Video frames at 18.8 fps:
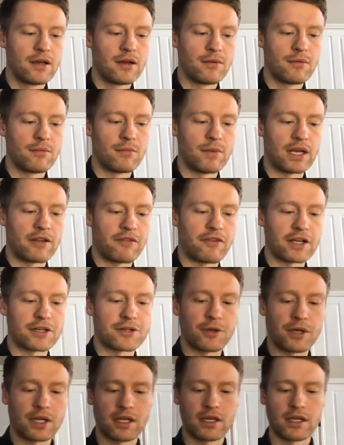
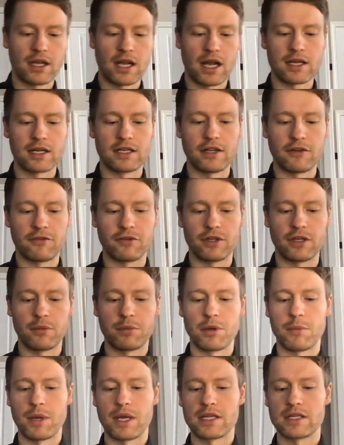manufacturing and a different
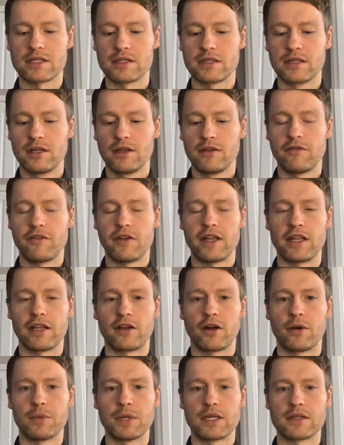WMS for
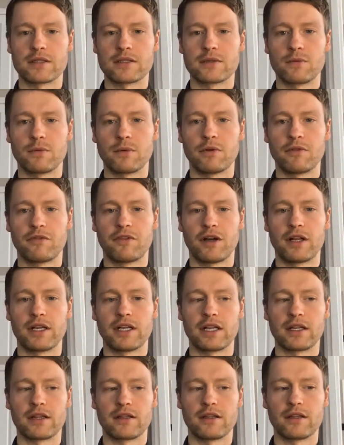e-commerce. We were
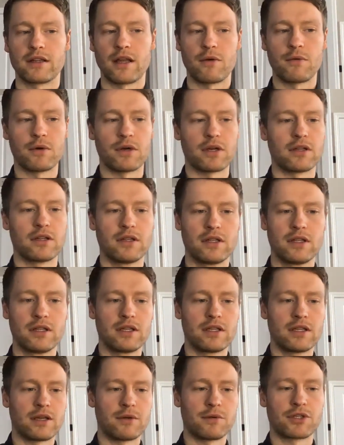finding that they were
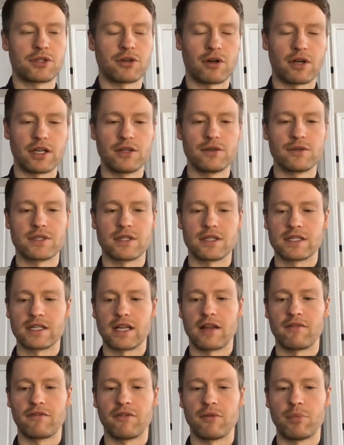trying to use the
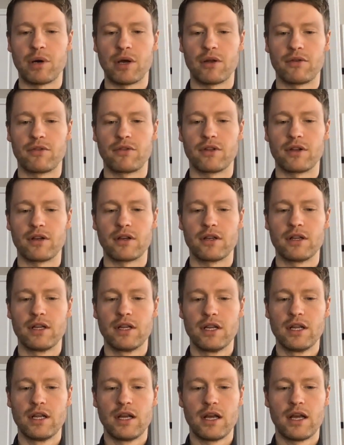same for both. And
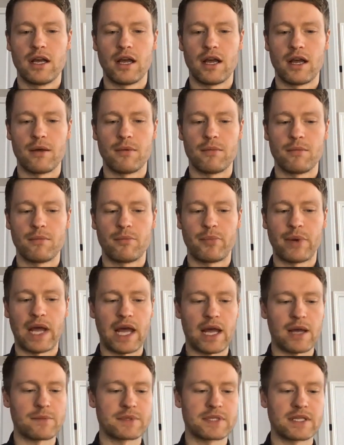
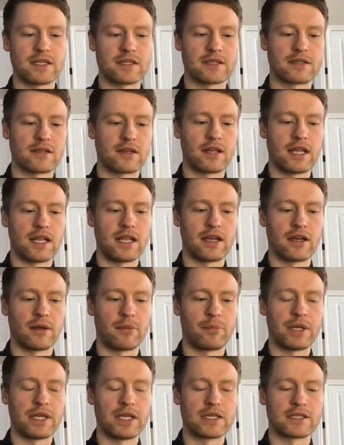perhaps it's that
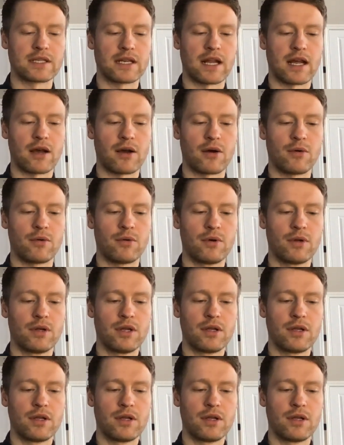ERPs are now